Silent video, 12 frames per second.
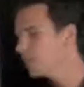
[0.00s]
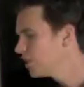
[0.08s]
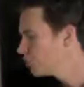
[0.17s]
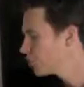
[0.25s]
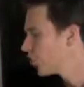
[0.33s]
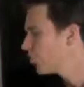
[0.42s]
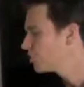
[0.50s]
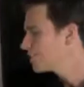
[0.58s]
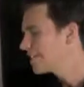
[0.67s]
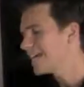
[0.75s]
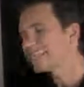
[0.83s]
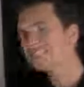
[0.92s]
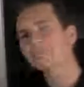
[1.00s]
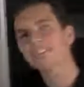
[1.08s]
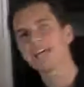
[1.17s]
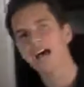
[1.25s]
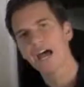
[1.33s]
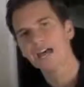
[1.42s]
So take some
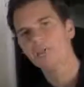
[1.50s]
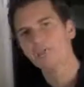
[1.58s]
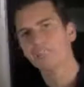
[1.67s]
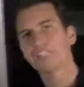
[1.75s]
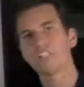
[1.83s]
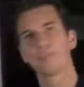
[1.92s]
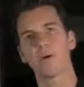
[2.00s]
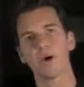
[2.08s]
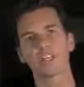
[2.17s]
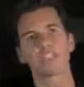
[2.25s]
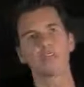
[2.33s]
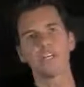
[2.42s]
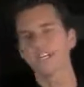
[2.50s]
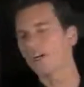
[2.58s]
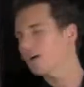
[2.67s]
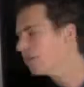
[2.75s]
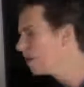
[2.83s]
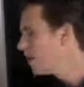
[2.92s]
time, if you need to pause the
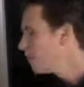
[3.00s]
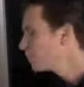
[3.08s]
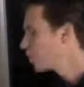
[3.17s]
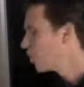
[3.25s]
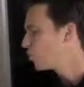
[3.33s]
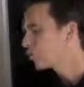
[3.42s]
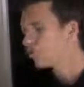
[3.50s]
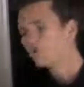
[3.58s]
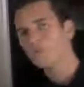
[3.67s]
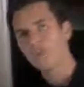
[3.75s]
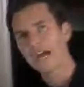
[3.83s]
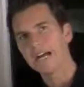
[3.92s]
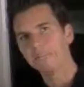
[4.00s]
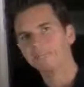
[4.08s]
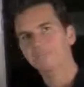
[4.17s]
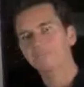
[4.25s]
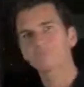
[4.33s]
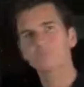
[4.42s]
video, go through
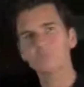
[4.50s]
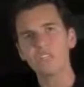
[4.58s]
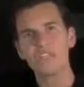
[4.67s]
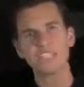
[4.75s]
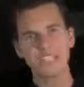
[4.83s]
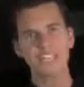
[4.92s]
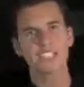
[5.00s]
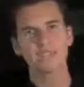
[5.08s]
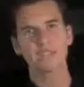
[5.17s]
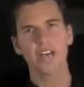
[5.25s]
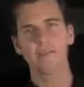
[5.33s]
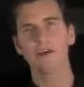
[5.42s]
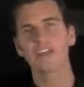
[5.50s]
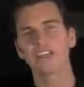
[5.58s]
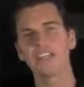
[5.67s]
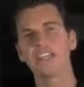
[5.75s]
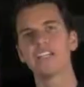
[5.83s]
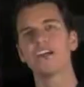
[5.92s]
that, take some time on
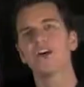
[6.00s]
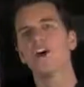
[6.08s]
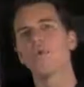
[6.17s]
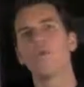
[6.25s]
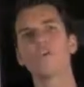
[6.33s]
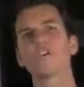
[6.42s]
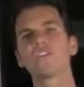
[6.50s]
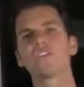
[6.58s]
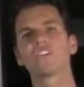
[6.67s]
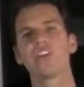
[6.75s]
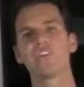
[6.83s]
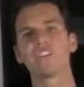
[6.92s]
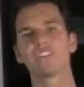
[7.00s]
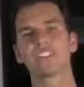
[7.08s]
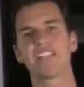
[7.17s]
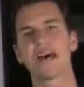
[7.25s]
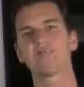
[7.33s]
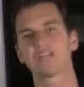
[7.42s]
thinking, what are the 7
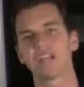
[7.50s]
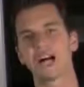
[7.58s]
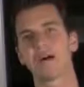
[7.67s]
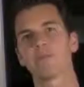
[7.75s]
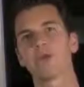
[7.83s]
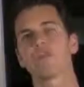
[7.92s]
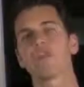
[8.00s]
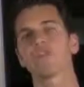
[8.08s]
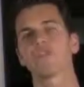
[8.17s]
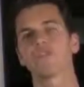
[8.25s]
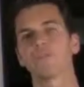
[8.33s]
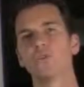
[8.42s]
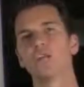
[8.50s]
steps that I'm going to